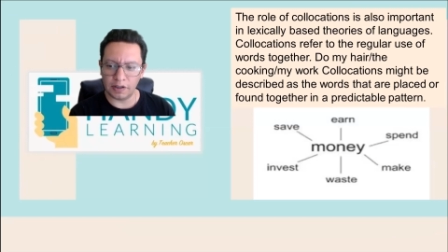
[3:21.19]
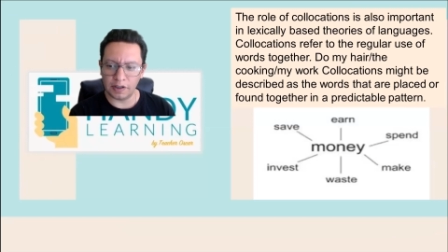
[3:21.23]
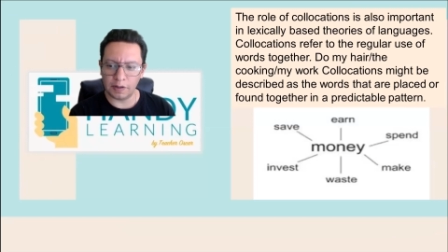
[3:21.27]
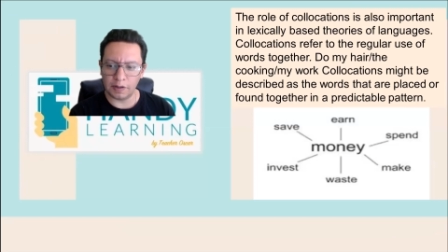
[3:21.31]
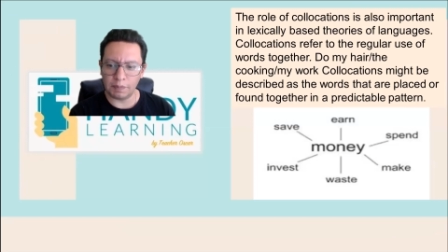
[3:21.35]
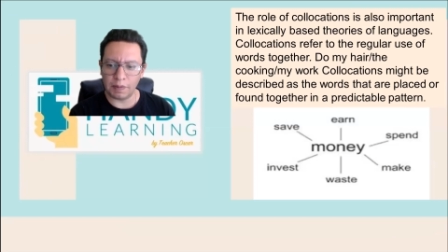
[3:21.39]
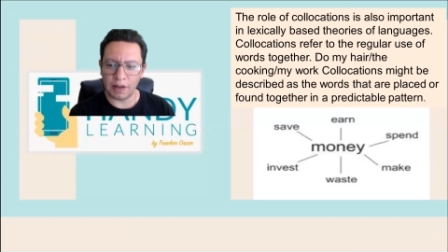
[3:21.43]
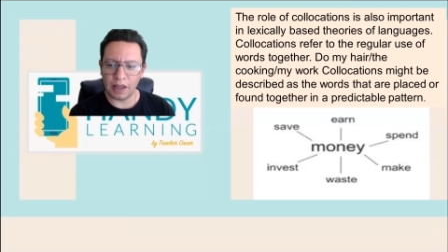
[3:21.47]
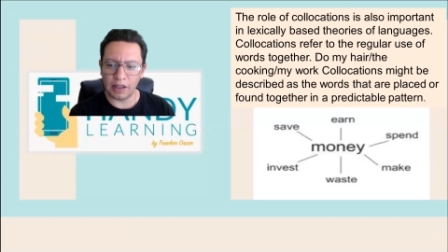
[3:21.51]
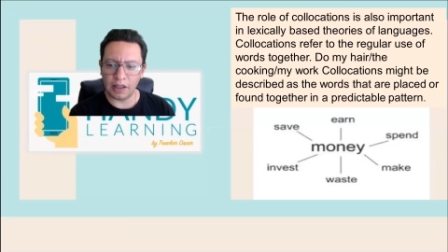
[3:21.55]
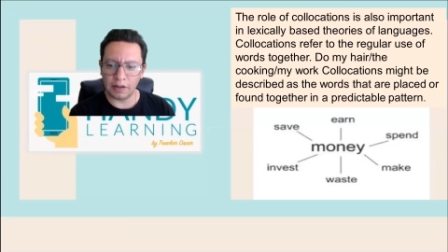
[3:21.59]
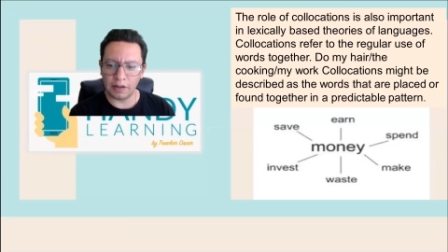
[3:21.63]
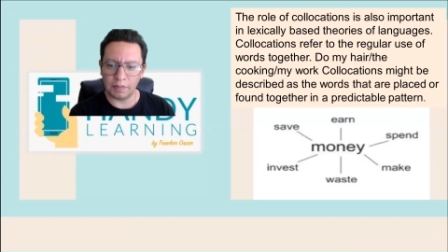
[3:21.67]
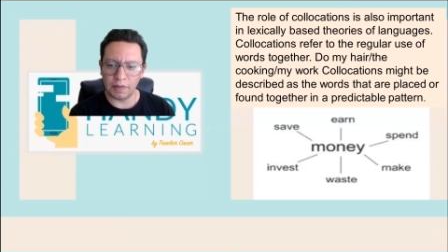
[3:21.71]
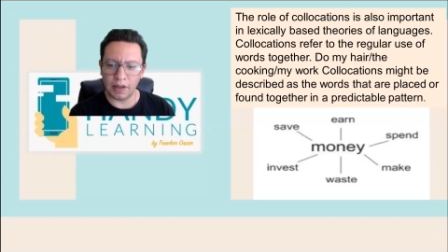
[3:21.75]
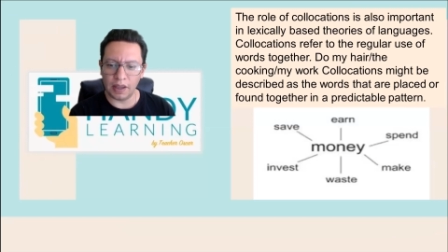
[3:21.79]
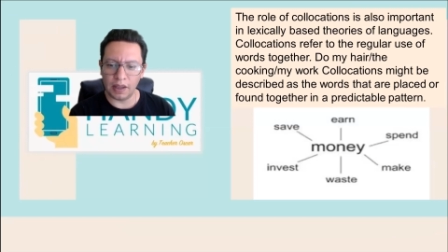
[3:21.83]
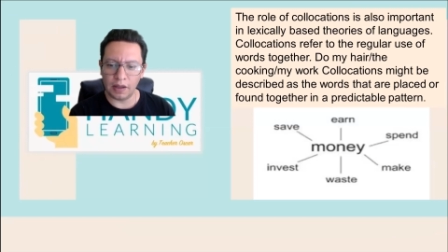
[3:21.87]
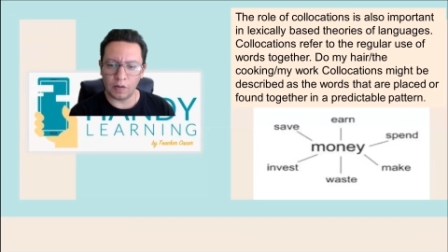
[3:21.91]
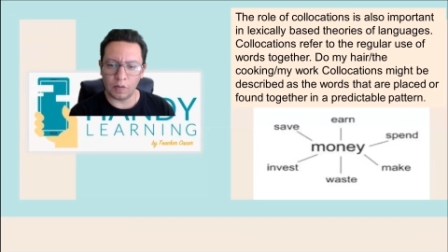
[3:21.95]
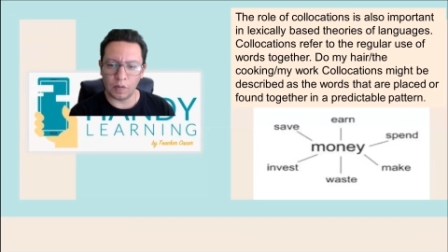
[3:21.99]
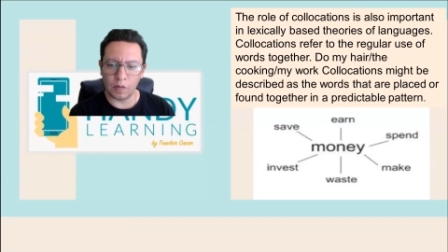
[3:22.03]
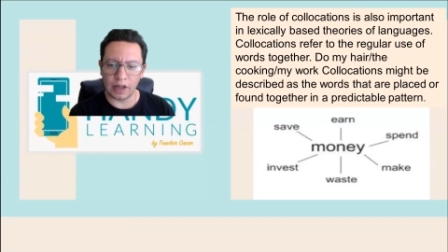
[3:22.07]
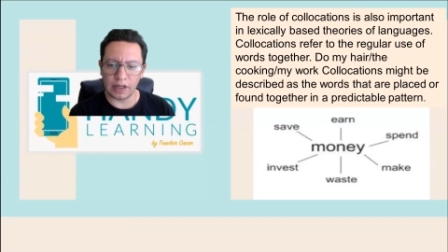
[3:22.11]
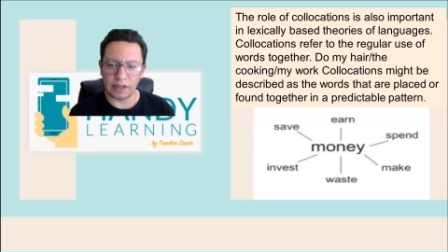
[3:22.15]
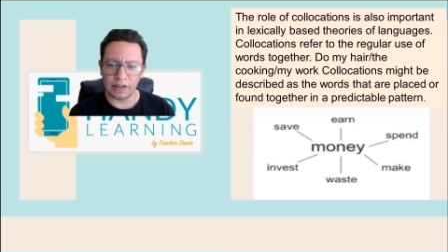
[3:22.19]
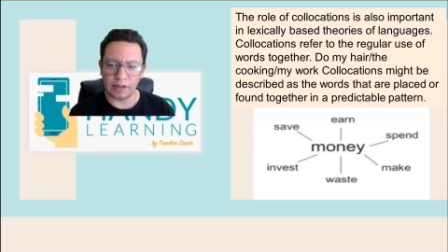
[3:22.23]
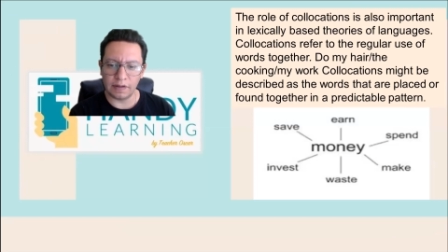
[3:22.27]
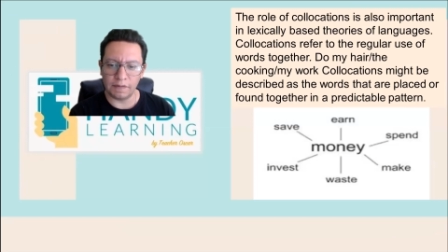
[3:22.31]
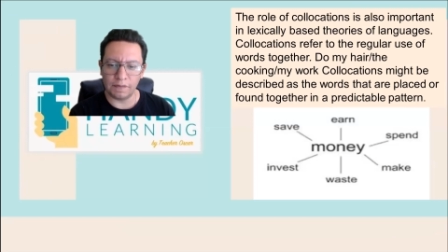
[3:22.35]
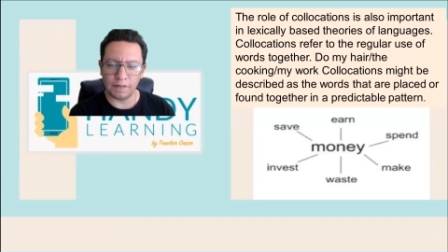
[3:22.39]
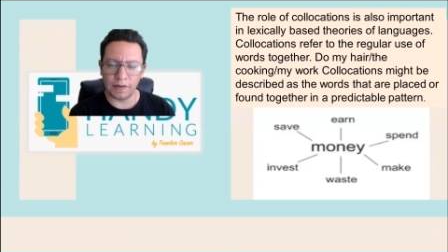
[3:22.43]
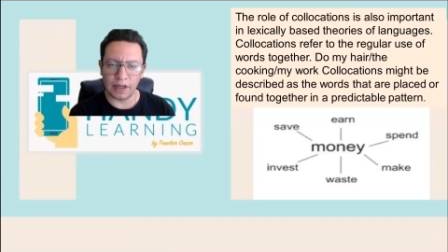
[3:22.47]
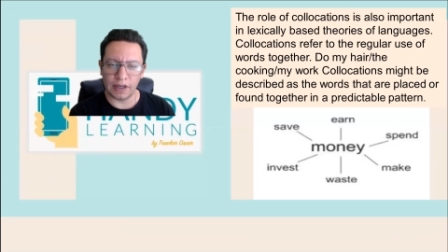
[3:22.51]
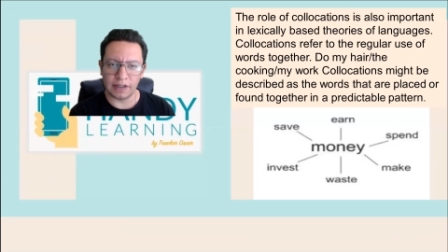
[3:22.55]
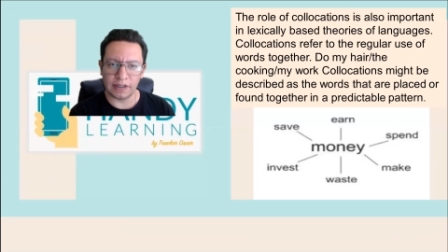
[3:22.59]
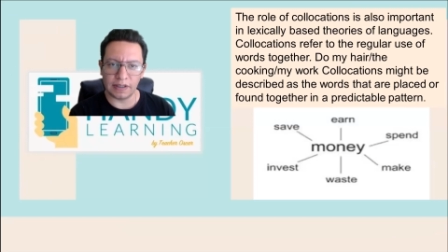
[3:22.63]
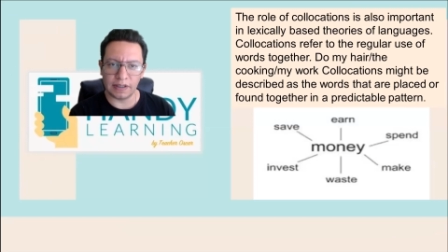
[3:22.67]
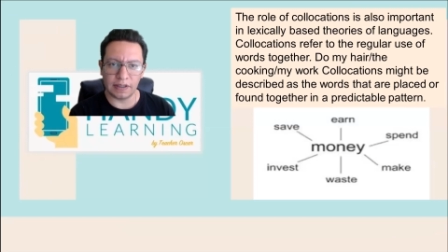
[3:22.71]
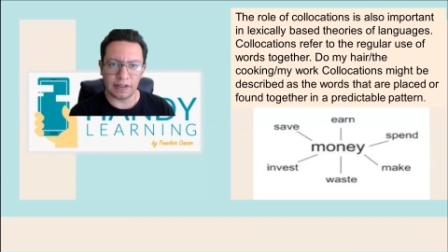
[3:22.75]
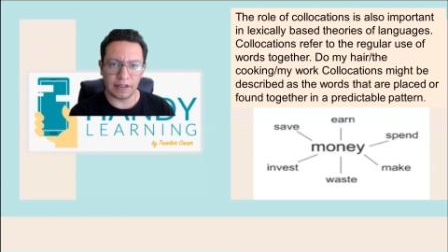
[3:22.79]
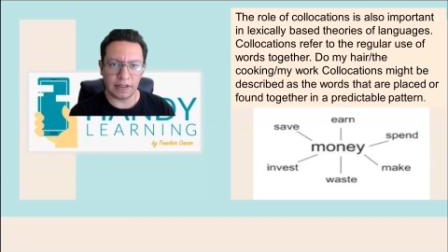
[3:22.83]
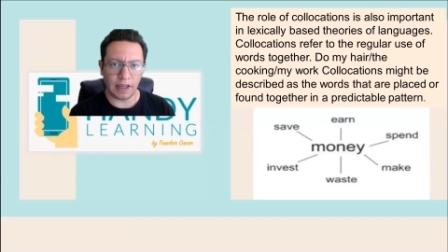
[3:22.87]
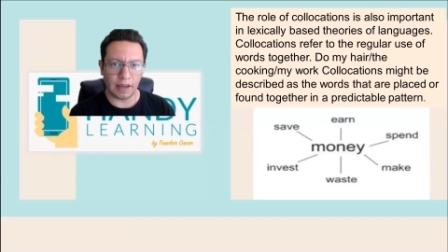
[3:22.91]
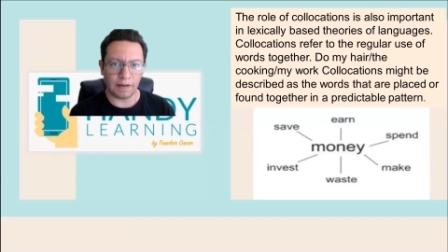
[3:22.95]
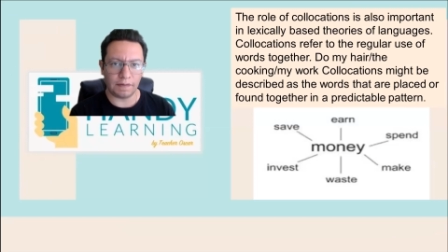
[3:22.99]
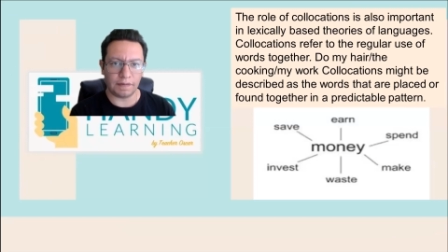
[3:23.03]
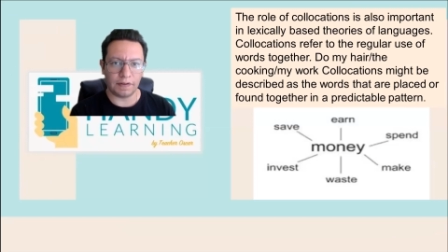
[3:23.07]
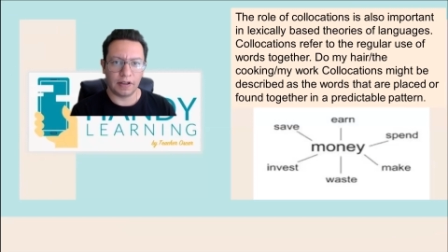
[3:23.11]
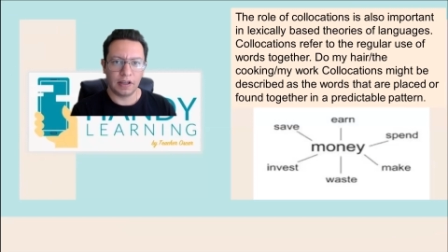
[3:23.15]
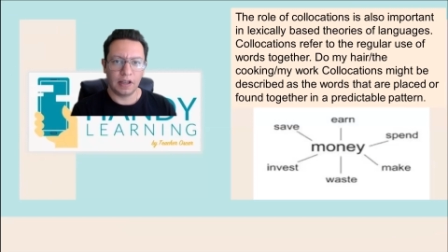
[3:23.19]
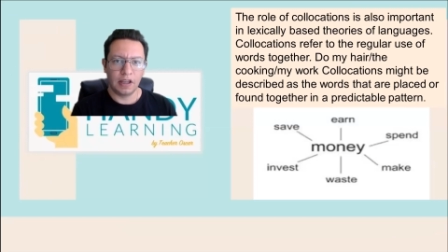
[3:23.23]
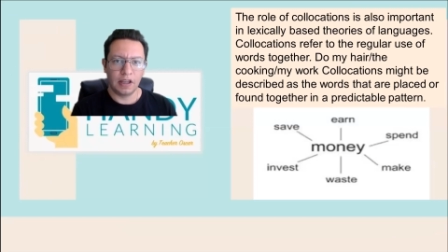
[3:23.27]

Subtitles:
spend, make, waste, invest, and save.